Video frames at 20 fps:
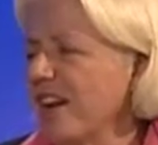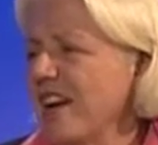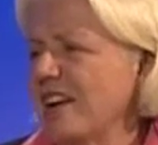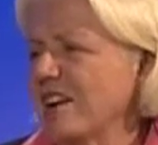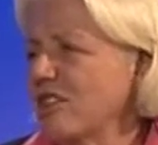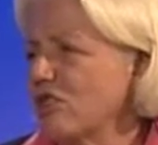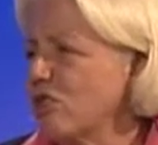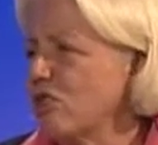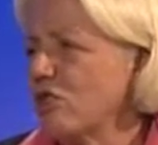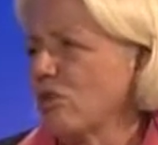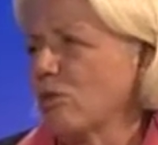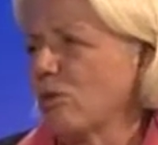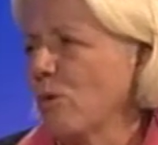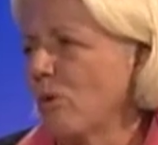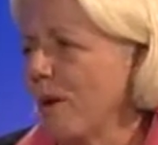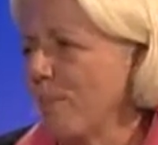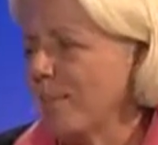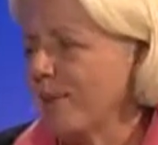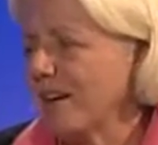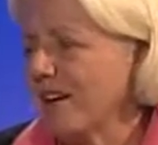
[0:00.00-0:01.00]
they could
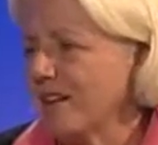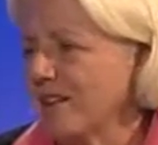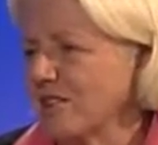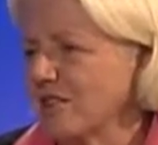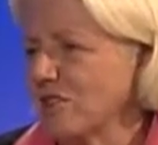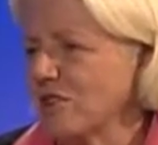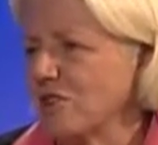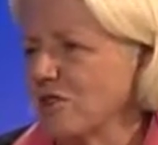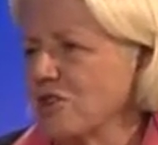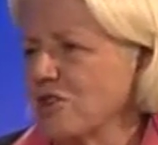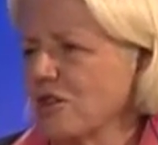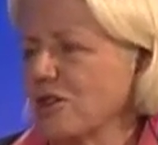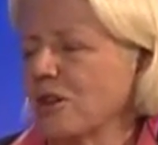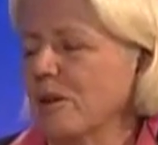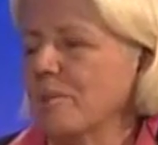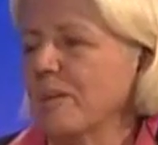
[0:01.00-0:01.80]
screw up the constitutional